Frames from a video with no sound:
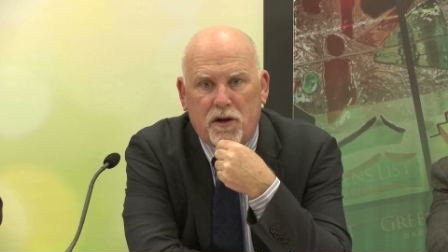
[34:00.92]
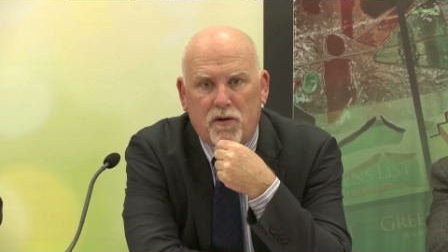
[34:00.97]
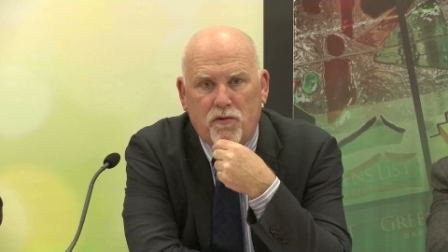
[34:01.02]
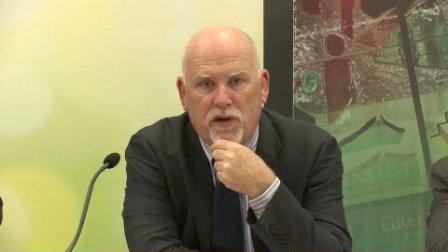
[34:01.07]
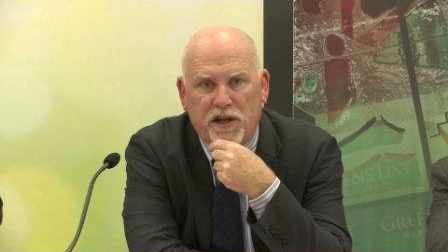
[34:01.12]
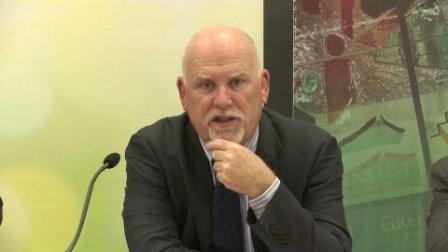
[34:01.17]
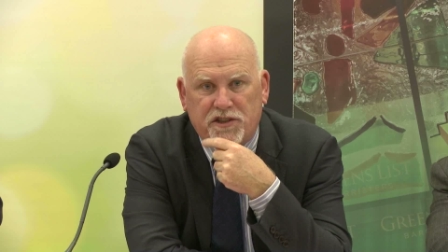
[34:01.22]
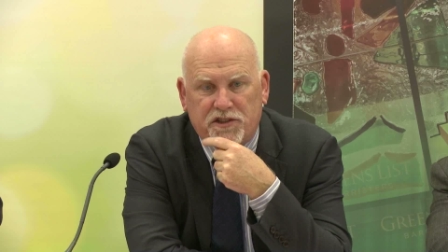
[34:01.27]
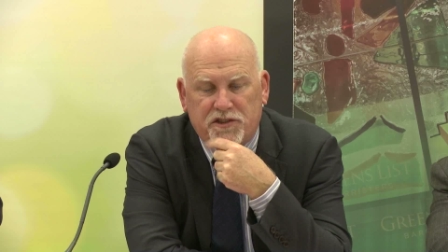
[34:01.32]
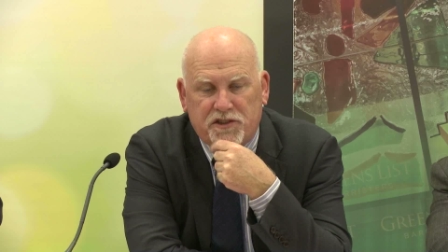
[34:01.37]

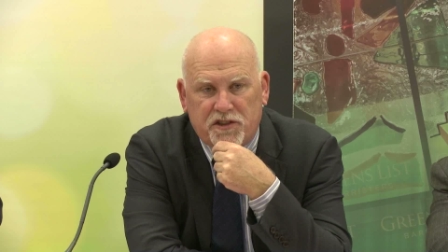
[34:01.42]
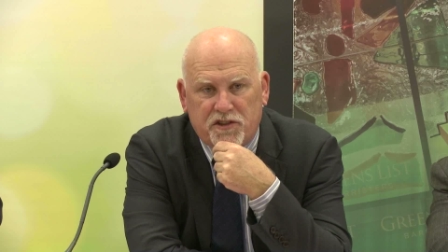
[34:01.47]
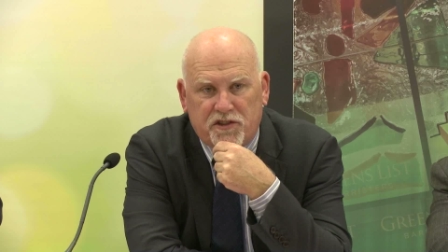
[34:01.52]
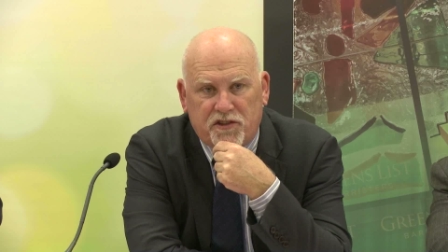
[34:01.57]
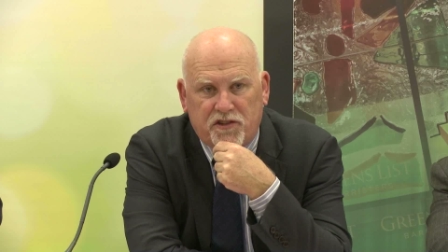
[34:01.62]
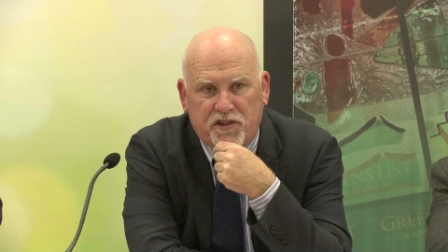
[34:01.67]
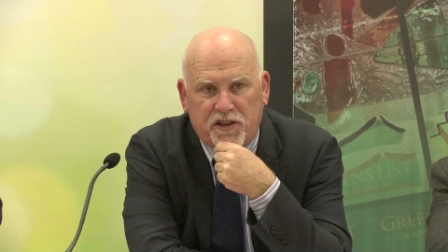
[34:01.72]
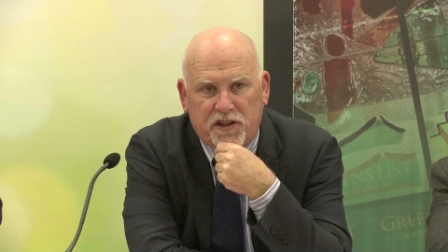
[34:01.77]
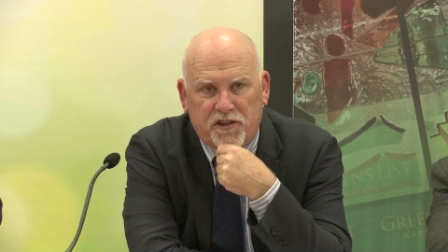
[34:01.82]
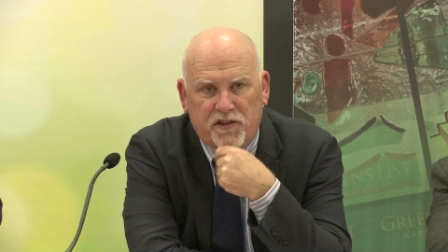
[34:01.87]
registered
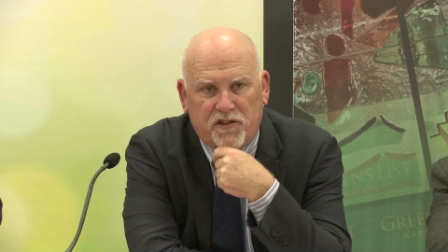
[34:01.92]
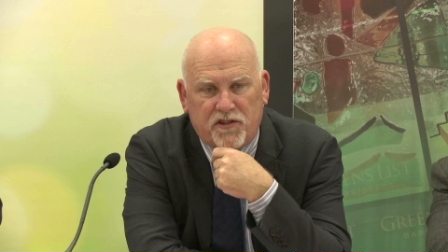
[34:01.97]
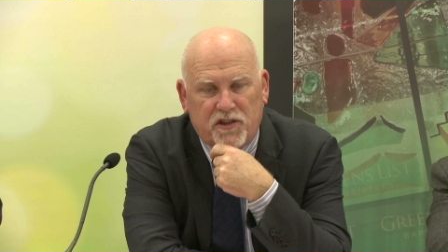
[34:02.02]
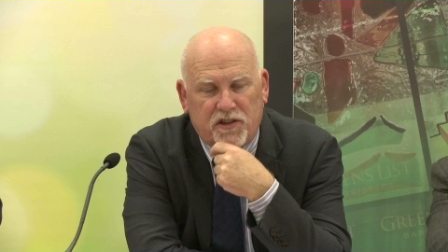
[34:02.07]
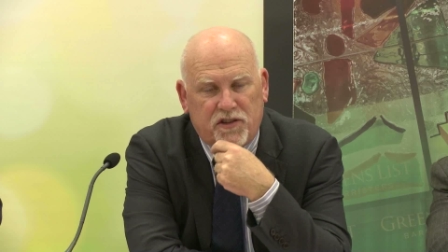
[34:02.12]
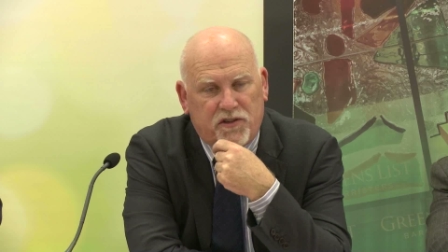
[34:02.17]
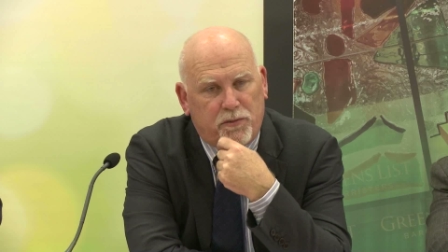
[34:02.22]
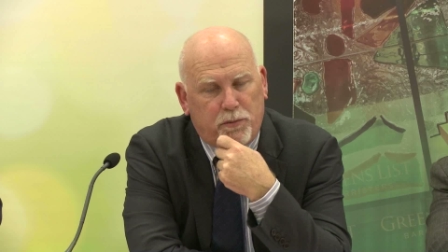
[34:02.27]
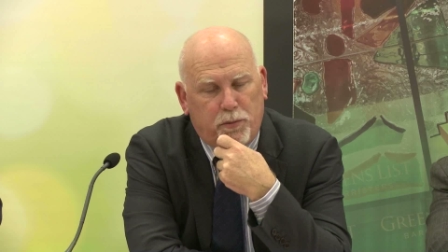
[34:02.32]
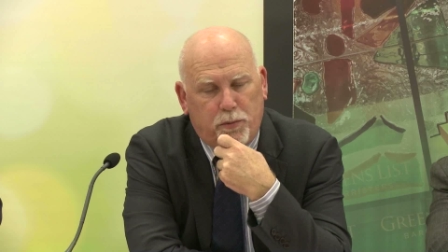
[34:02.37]
since.
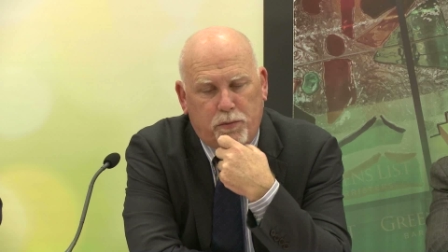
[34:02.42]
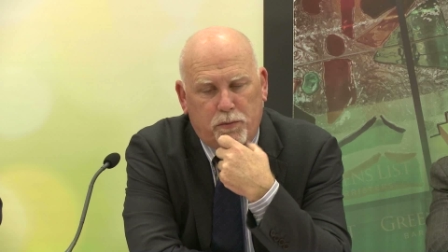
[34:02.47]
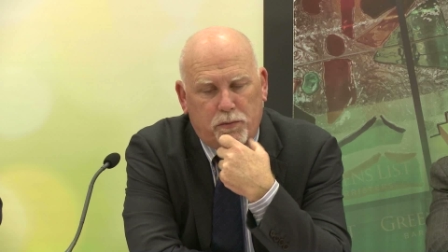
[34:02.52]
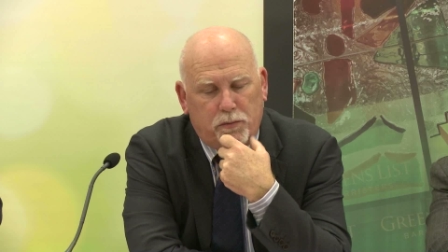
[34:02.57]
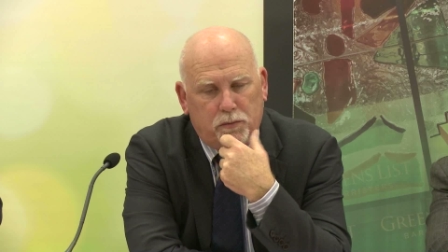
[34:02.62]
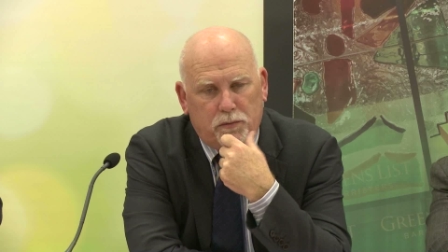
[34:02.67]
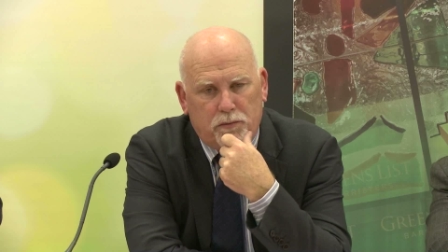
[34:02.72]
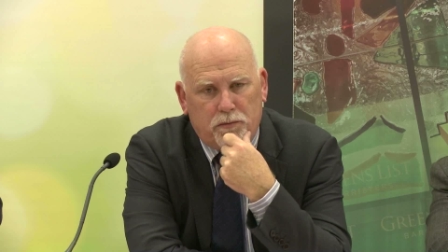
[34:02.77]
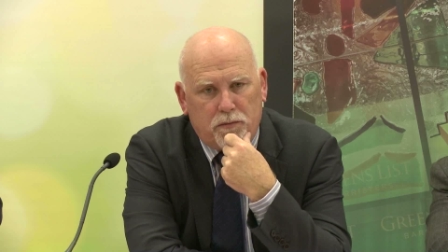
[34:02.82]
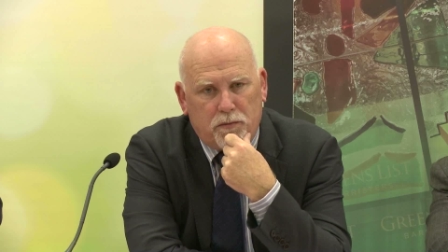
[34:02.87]
It's
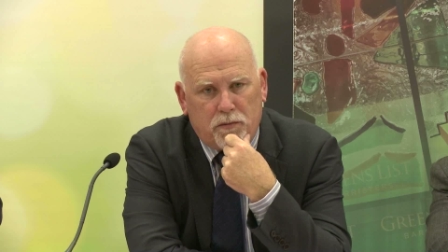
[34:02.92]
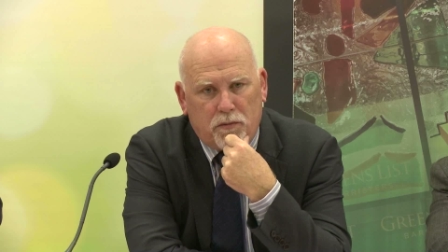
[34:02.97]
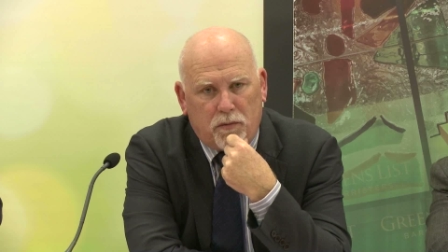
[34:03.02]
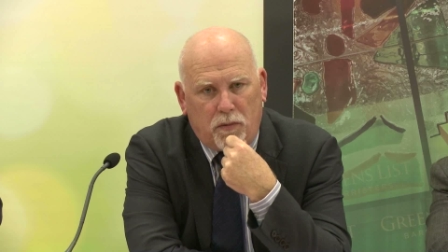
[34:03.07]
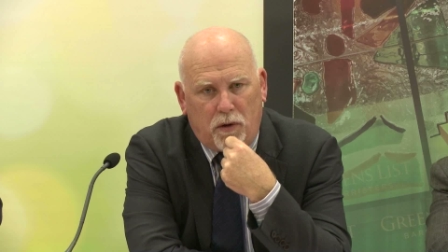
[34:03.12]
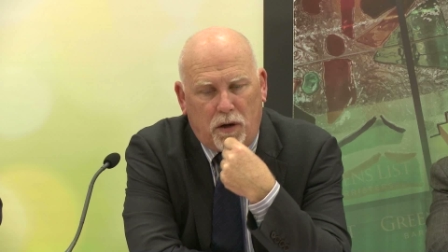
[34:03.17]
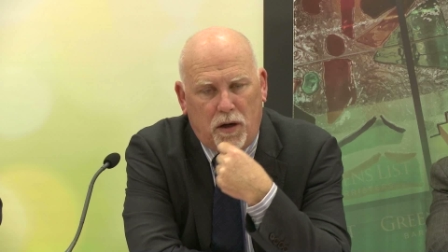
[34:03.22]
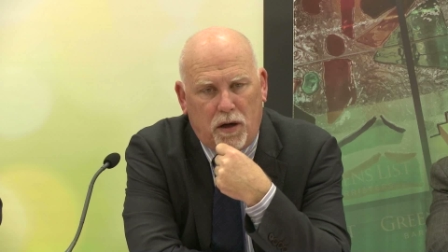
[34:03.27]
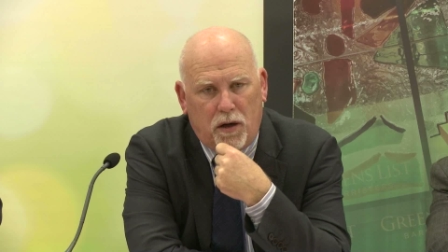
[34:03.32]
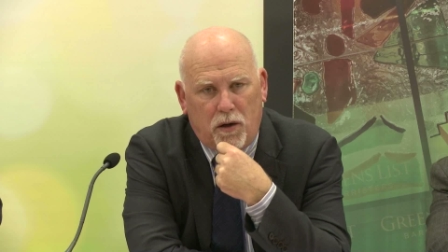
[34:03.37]

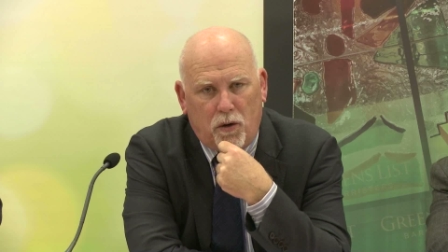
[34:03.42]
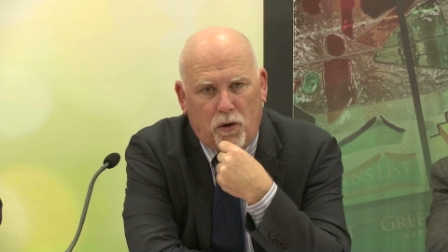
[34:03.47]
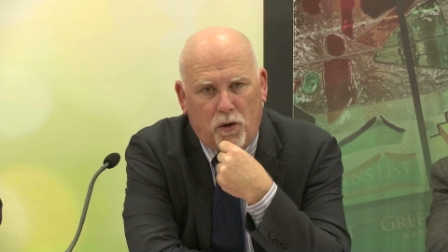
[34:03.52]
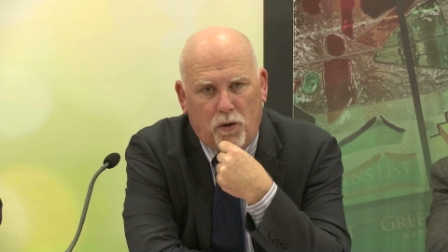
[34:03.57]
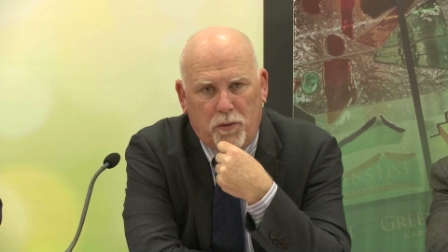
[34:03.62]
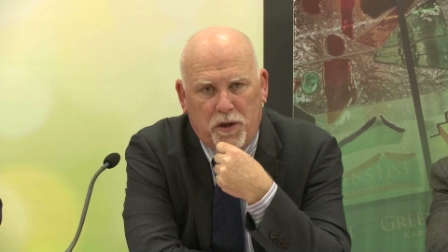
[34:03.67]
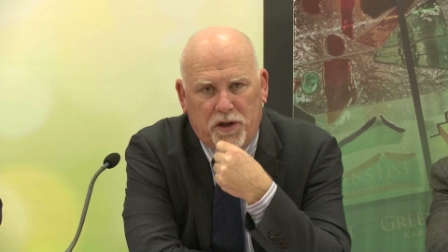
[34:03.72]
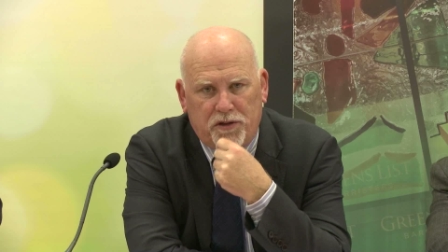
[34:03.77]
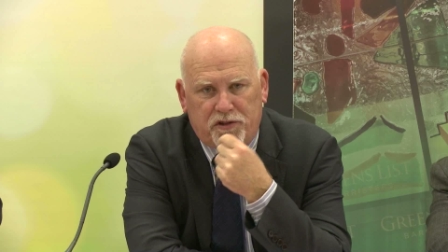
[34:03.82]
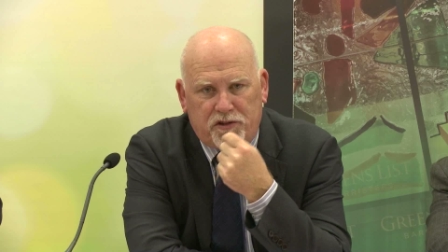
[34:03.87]

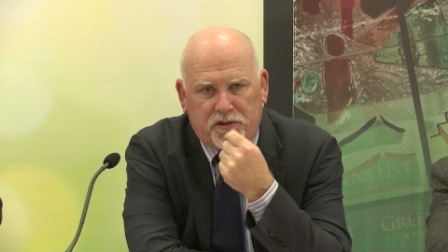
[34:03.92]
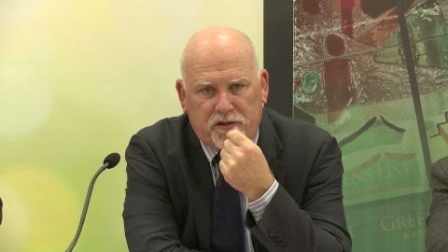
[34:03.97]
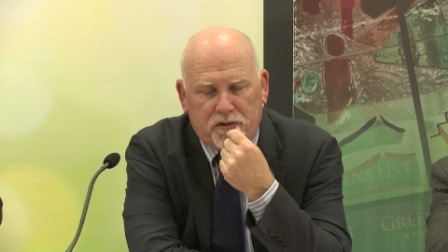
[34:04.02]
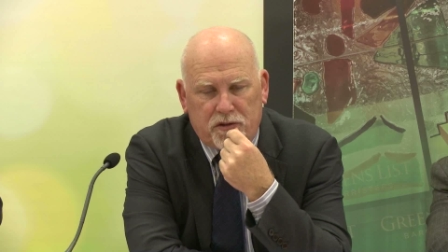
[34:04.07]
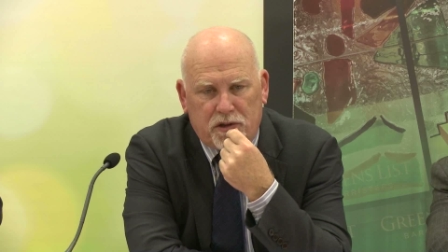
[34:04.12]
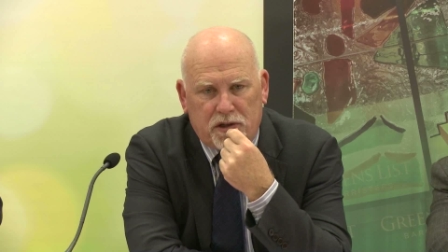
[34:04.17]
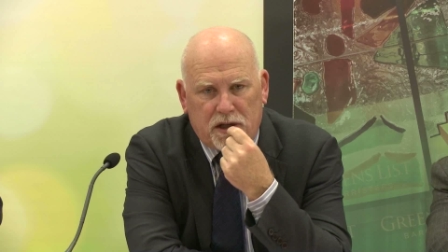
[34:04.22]
almost,